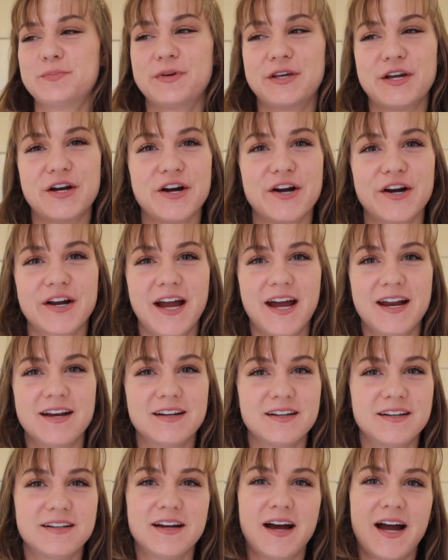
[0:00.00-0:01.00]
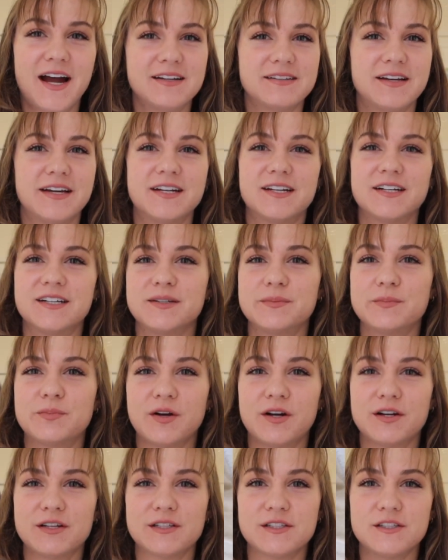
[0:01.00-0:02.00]
pure kind of highlighter
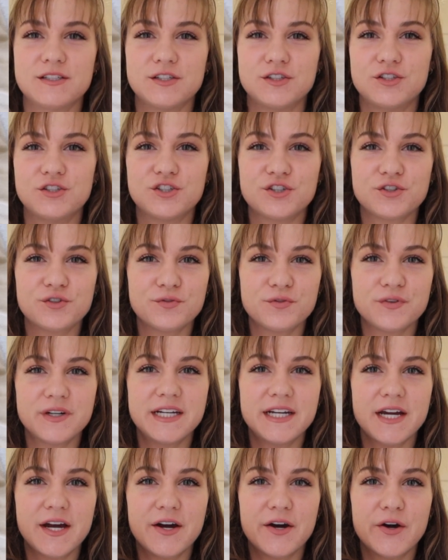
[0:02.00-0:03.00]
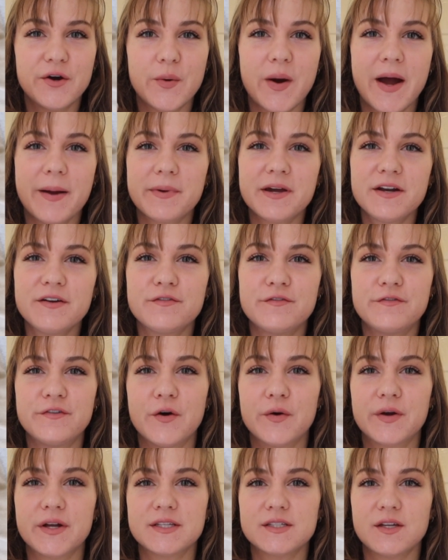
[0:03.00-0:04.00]
bronze trio, I'm going to
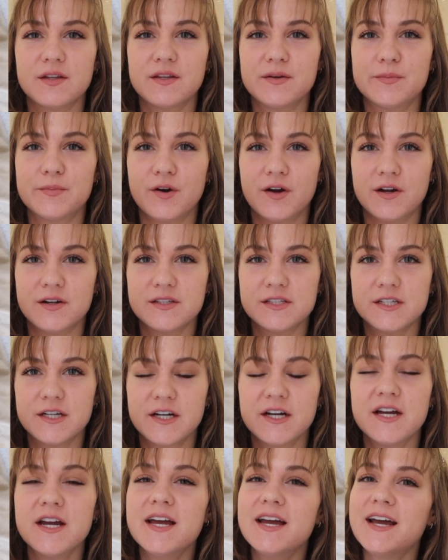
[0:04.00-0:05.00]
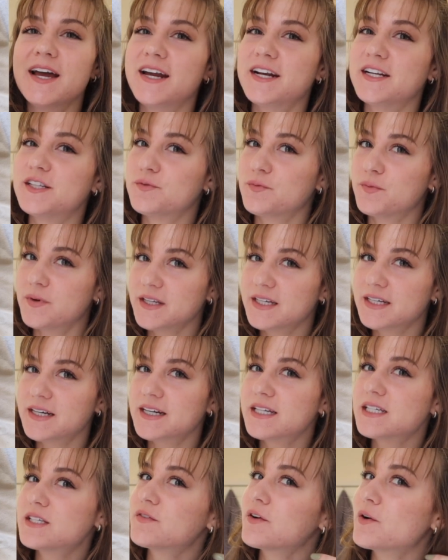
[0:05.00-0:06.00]
focus on the bronzer, and it's really
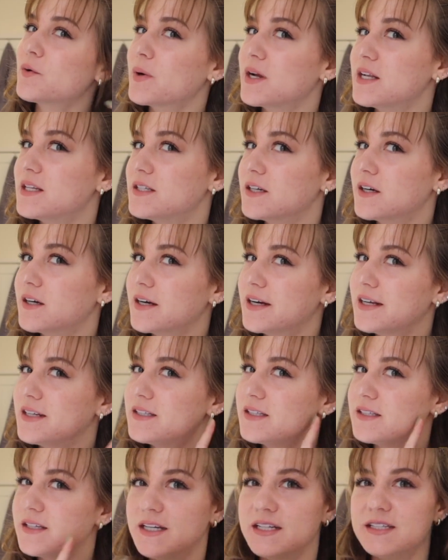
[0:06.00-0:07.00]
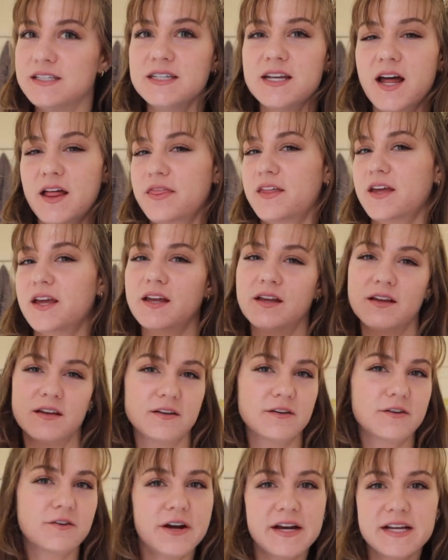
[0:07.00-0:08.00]
nice for winter. It's
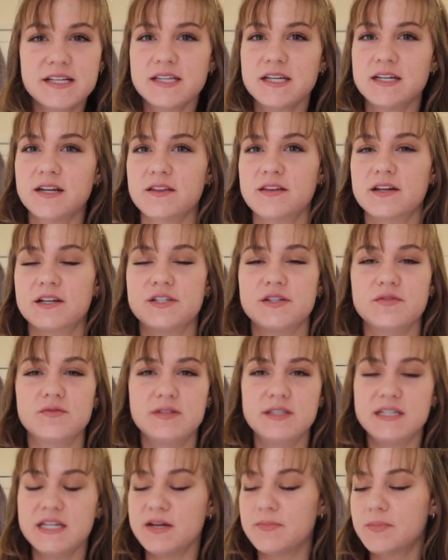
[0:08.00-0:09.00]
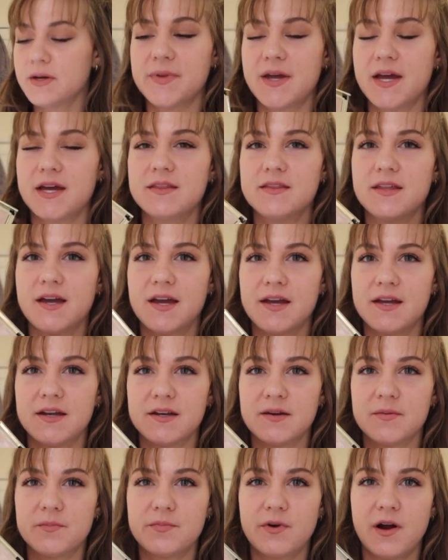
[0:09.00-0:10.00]
nothing crazy, nothing too deep, and
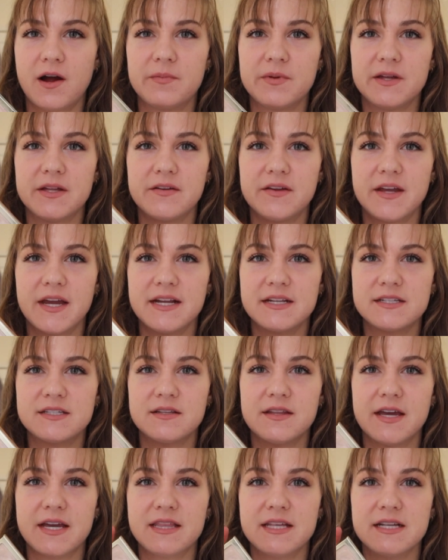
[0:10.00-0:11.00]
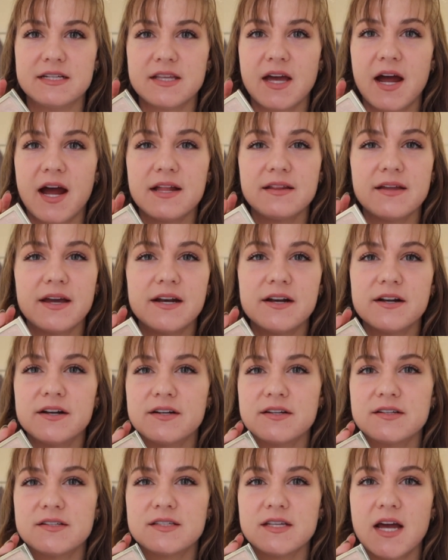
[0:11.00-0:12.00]
then probably get into like these highlighters.